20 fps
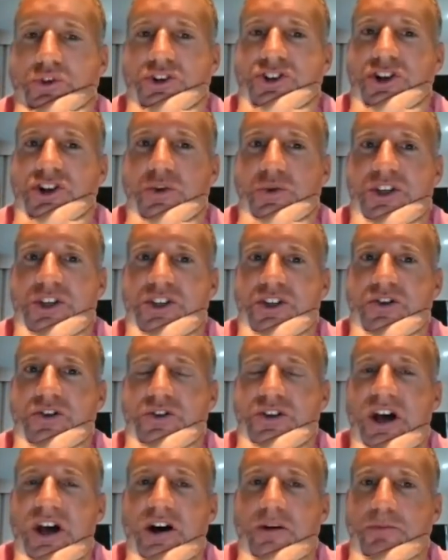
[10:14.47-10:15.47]
What shall we do
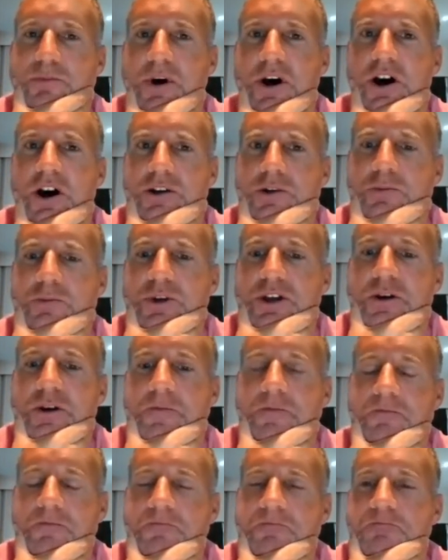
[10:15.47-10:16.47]
to help Bartleby?